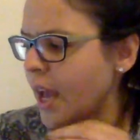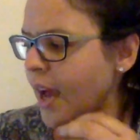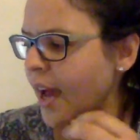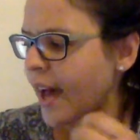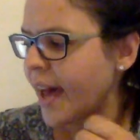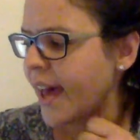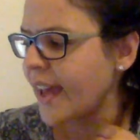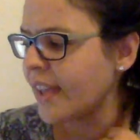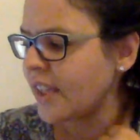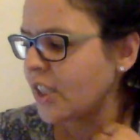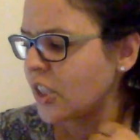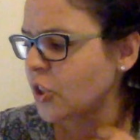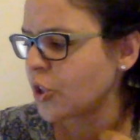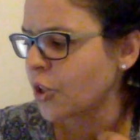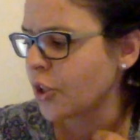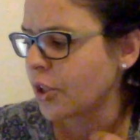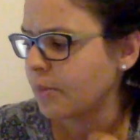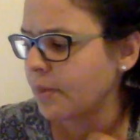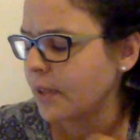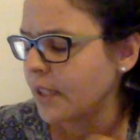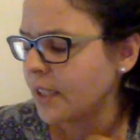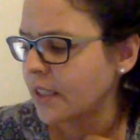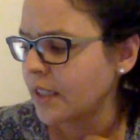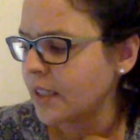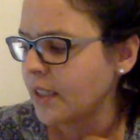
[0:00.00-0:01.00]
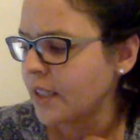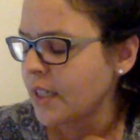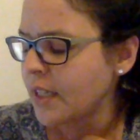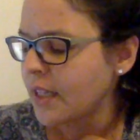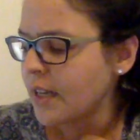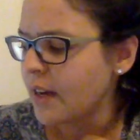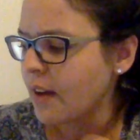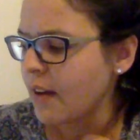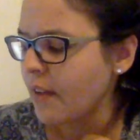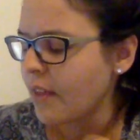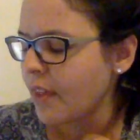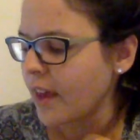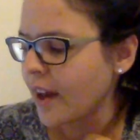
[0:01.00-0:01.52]
I determine
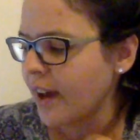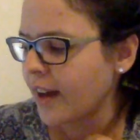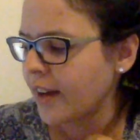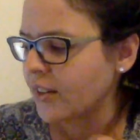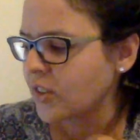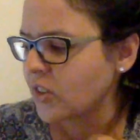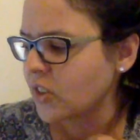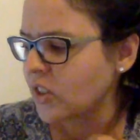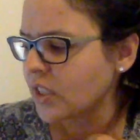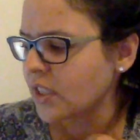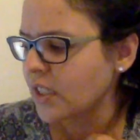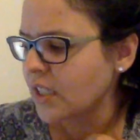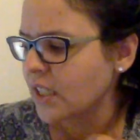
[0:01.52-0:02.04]
that